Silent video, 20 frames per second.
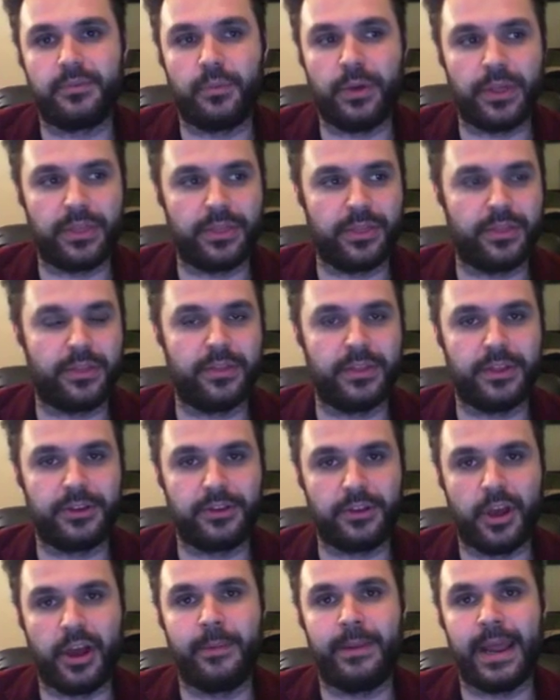with the
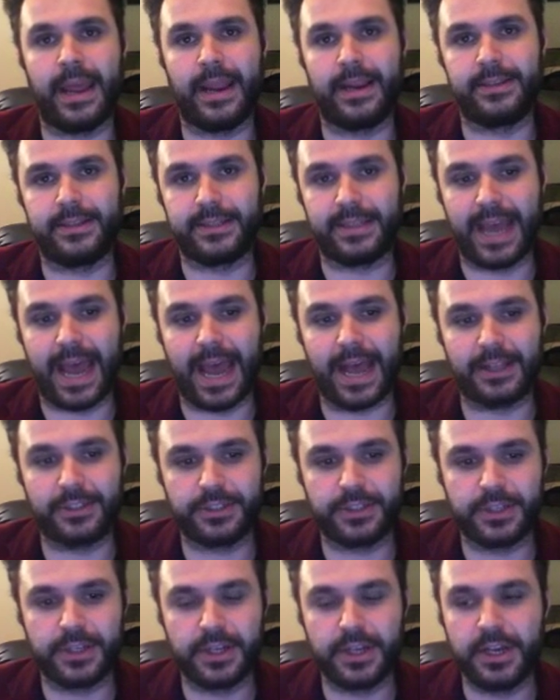Terminators
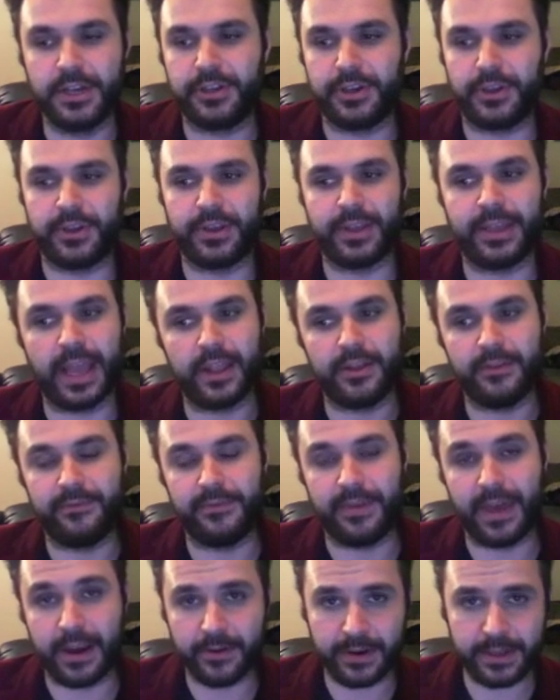attached, so you can get your
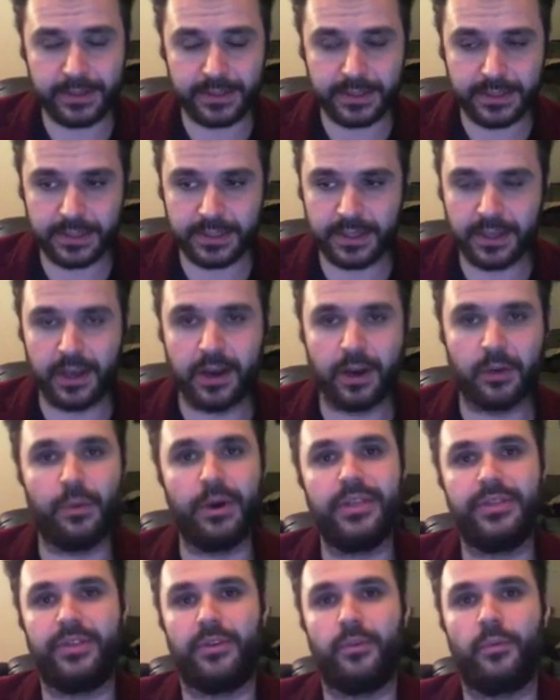veterans
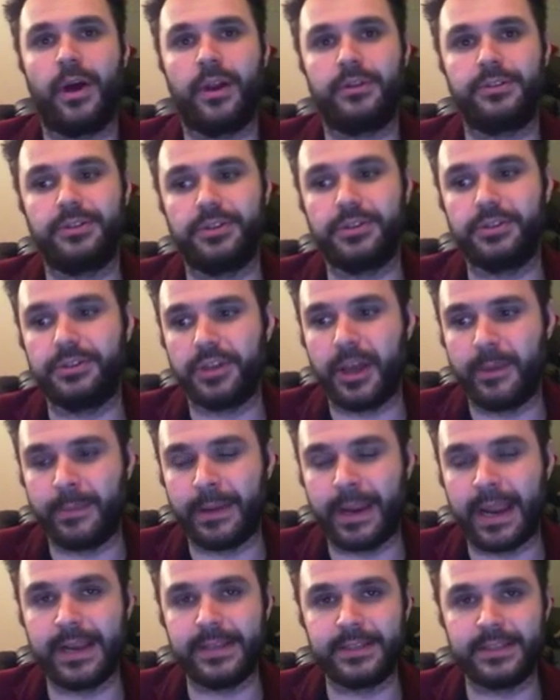with 1 or 2
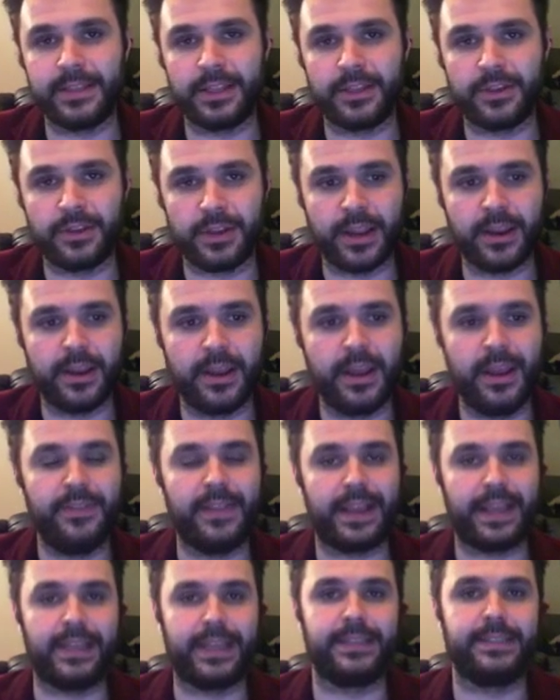Terminators in the unit
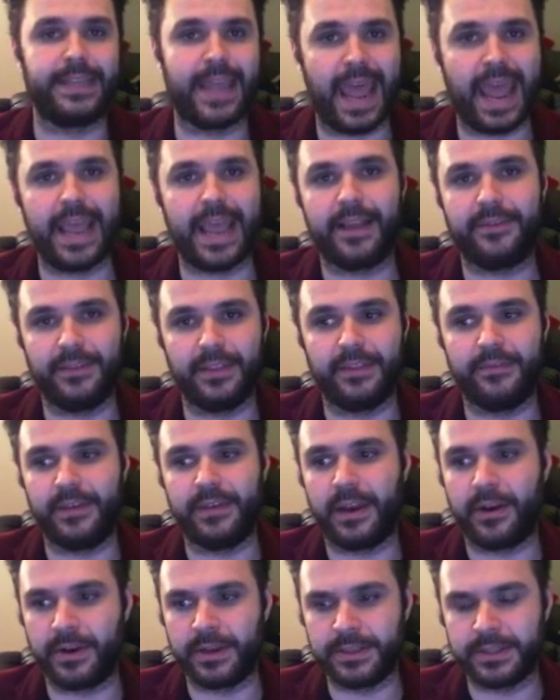that can tank for the
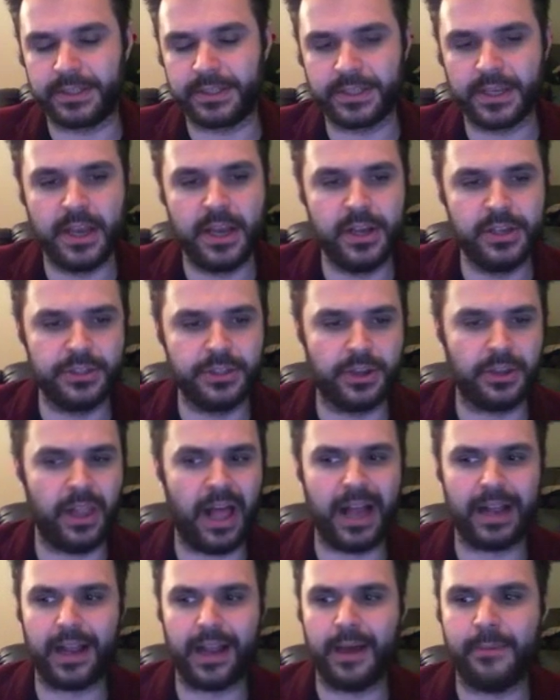veterans. So
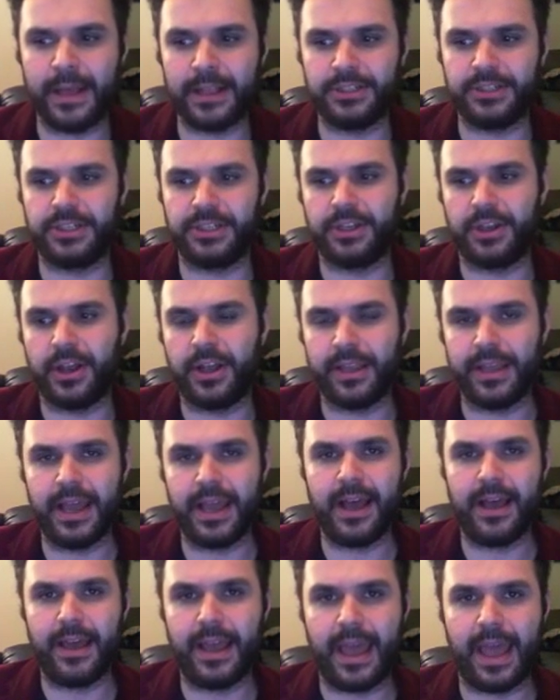like I mentioned
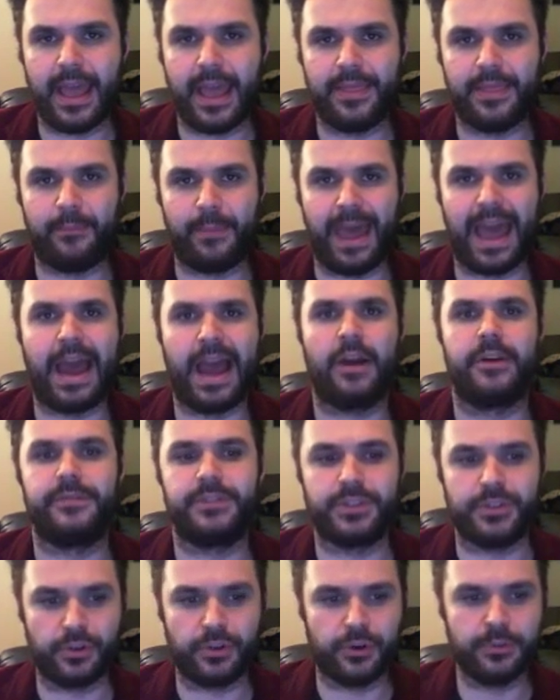earlier, the power of
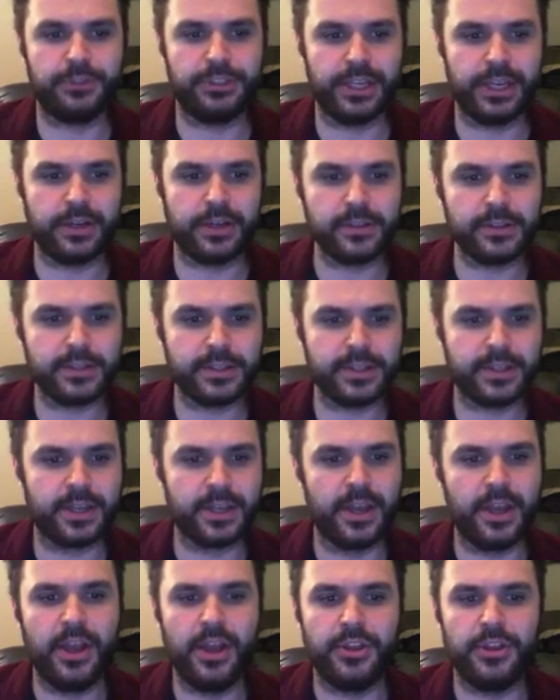Storm Shields,
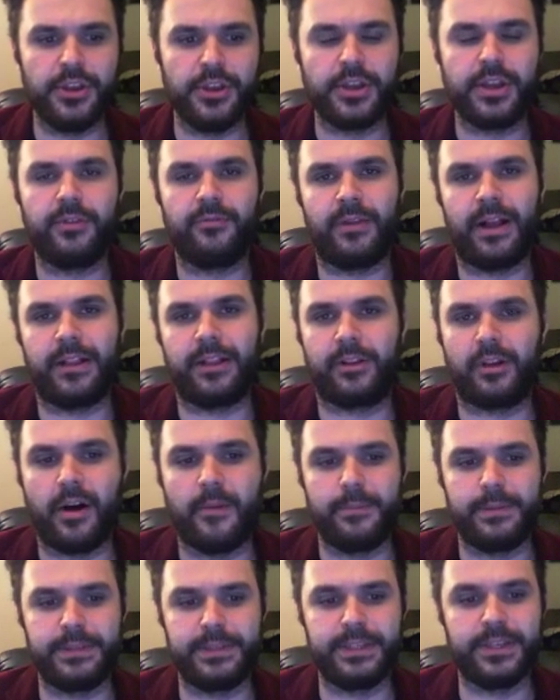you can run
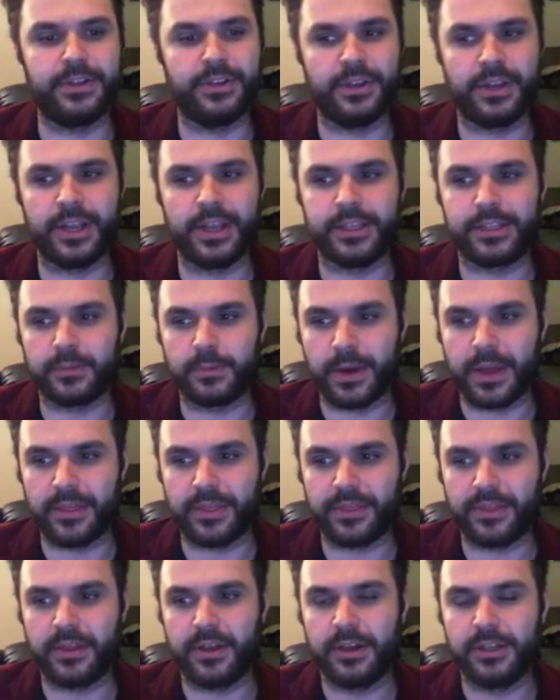composite units
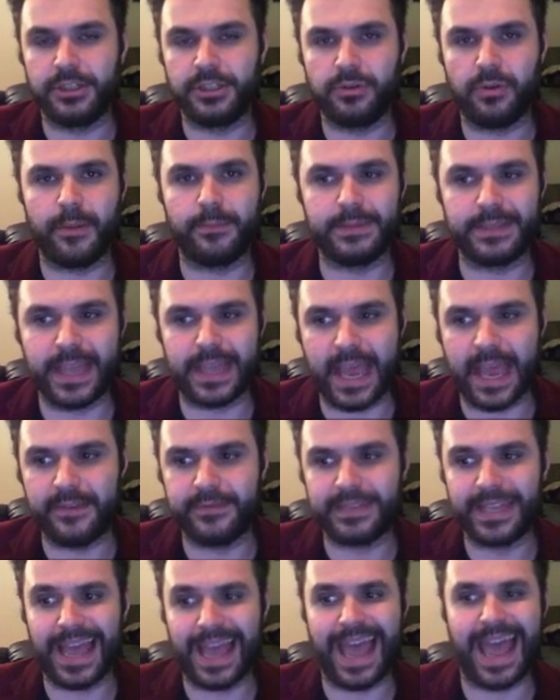with 2-up
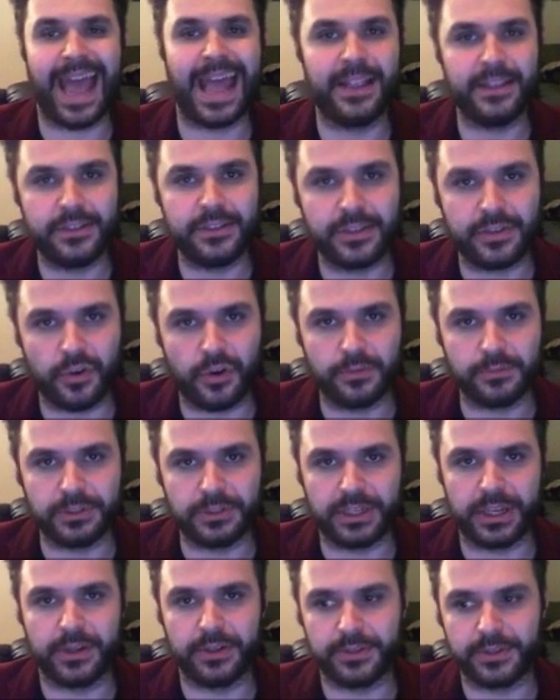saves and Storm
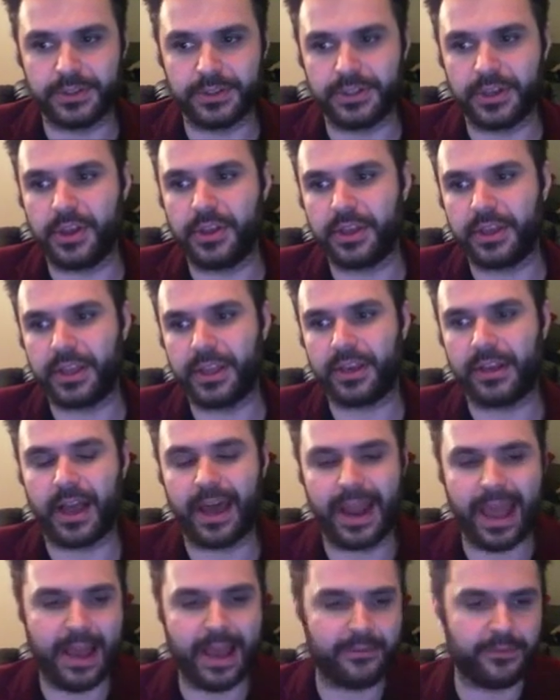Shields. So you can
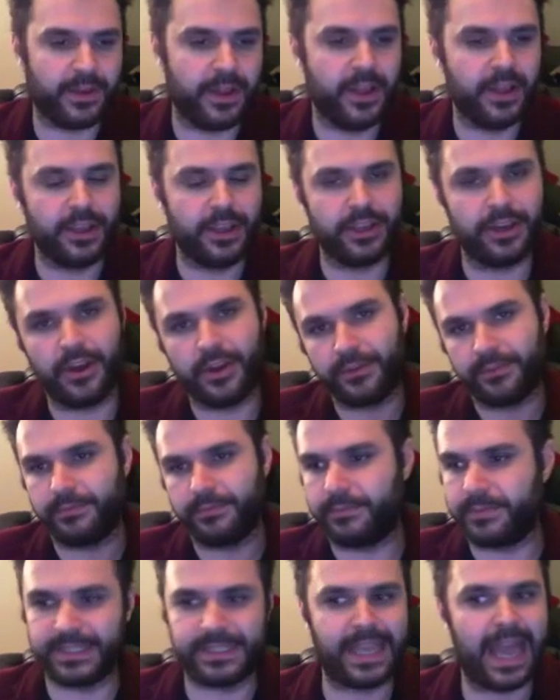kind of have,
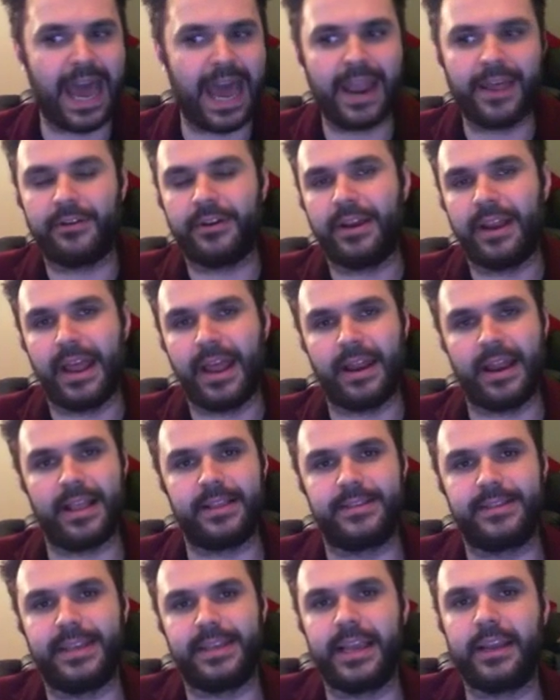scatter
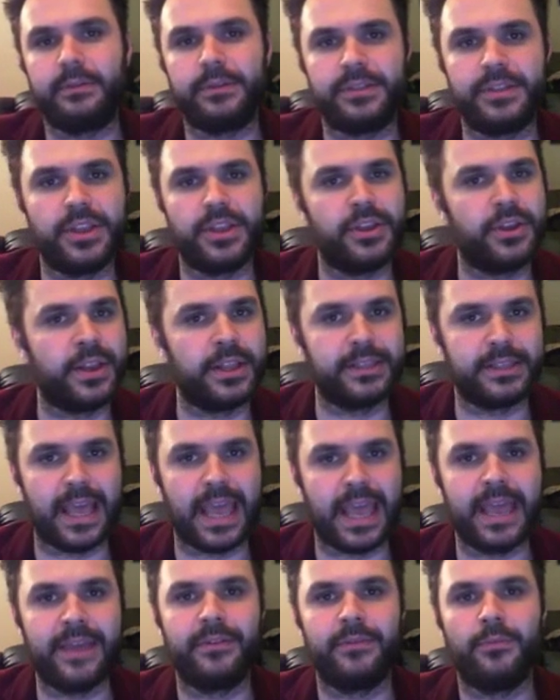and sequence the
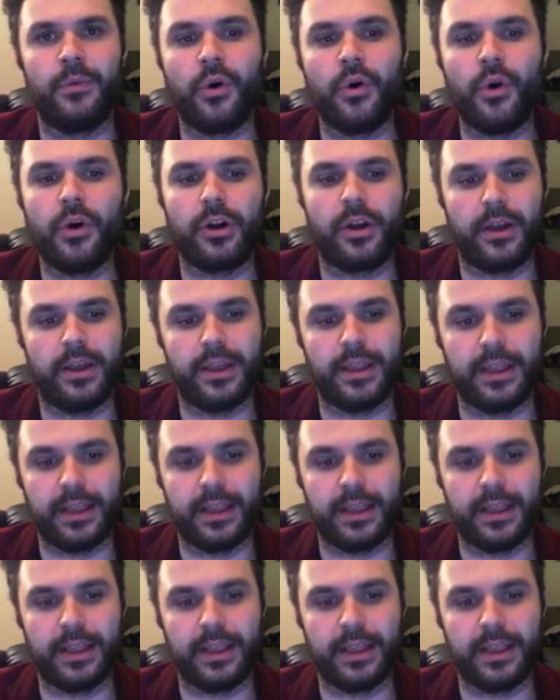units even more,